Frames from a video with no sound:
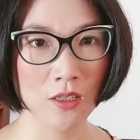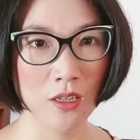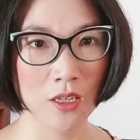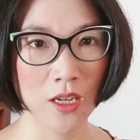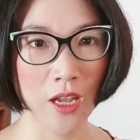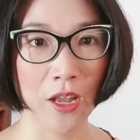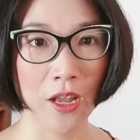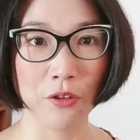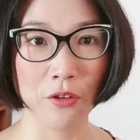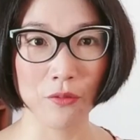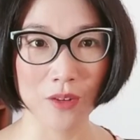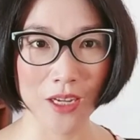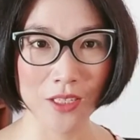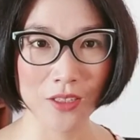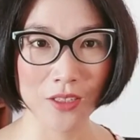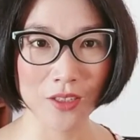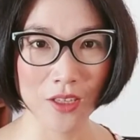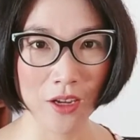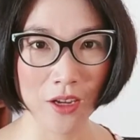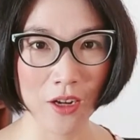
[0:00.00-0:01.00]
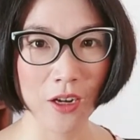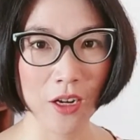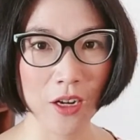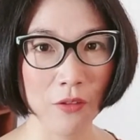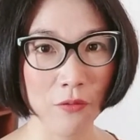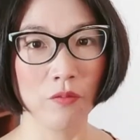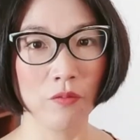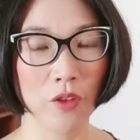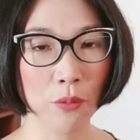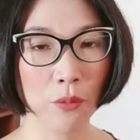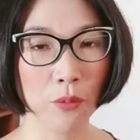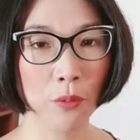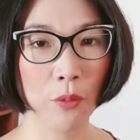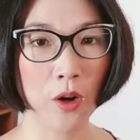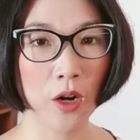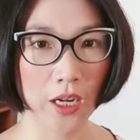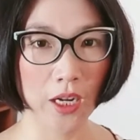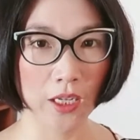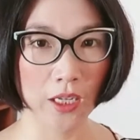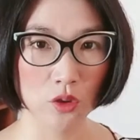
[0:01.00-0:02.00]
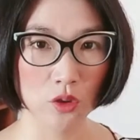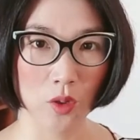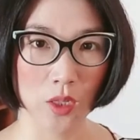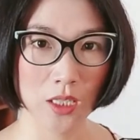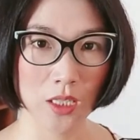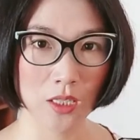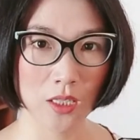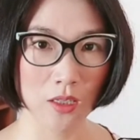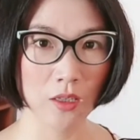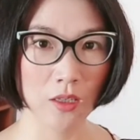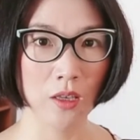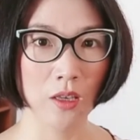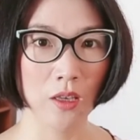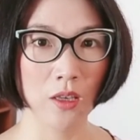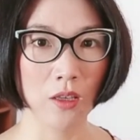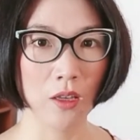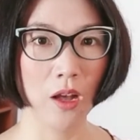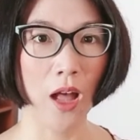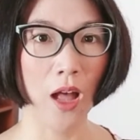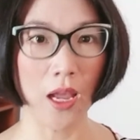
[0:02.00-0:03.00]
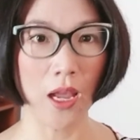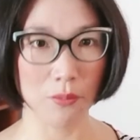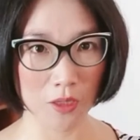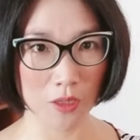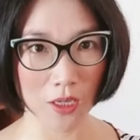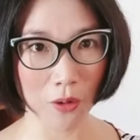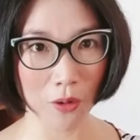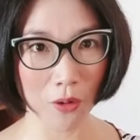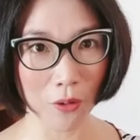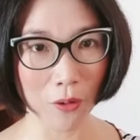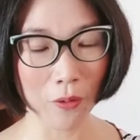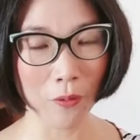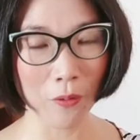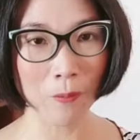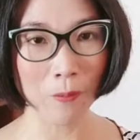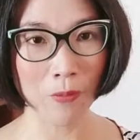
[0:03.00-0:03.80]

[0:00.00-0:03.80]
the end of last year, they were actually seeking IPO.